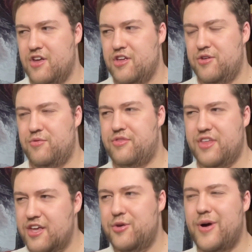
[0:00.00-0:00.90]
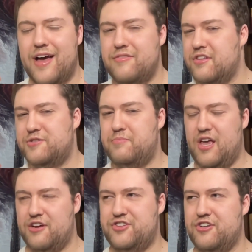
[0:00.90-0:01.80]
You think you have this
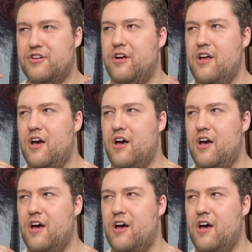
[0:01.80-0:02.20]
picture